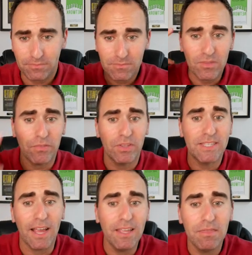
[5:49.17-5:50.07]
The
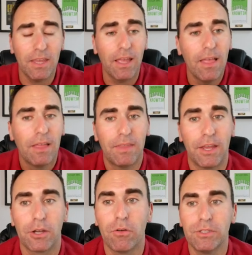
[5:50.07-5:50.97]
second thing that you're
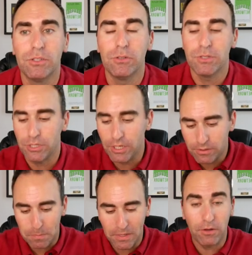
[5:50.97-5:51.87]
going to do is you need to
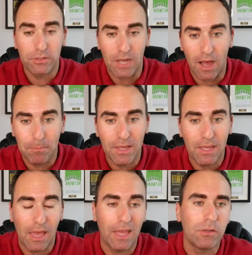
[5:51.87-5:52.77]
pick your topic
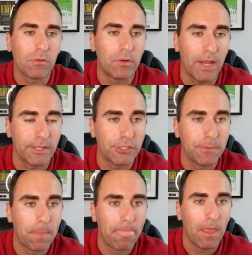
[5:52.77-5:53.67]
and your niche.
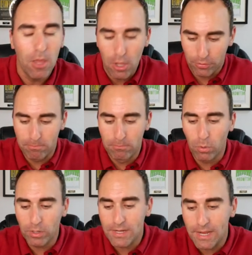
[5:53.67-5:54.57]
The
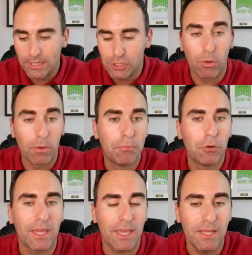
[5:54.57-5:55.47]
more niche your book
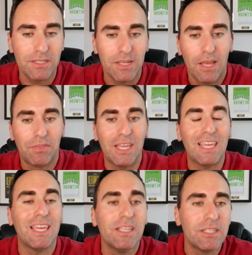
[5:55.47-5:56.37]
is, the
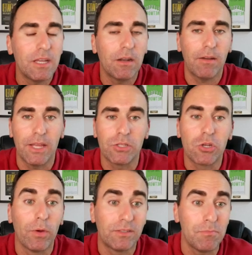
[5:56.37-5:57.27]
easier it's
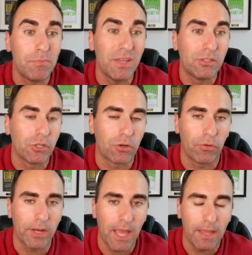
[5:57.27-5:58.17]
going to be to
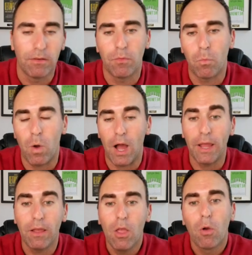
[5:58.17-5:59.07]
create. Why?
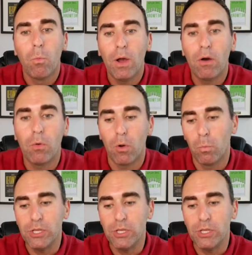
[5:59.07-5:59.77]
Well, when you